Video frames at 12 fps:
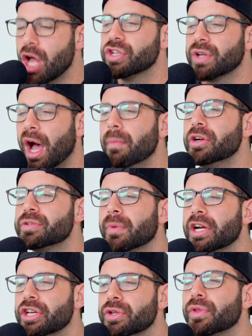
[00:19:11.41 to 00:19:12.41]
so how much
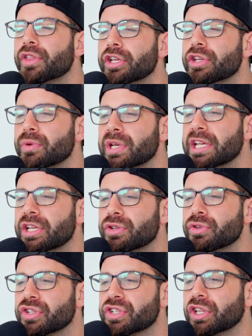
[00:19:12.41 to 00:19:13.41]
money do you think you need to
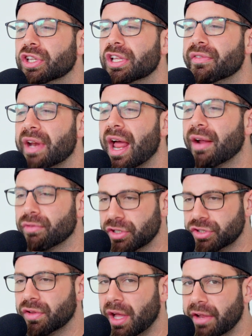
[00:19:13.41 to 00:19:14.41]
just live an
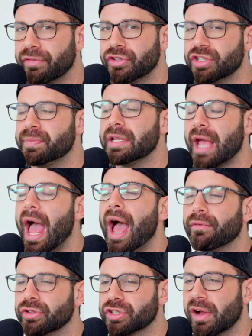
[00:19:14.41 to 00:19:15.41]
average life, just be
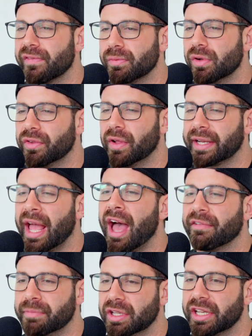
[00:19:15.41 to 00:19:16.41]
average, comfortable? And they're like
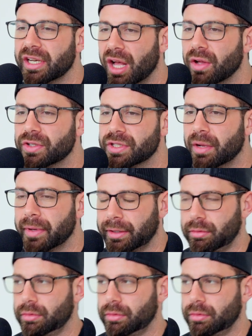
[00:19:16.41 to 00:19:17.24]
$500,000. I'm like,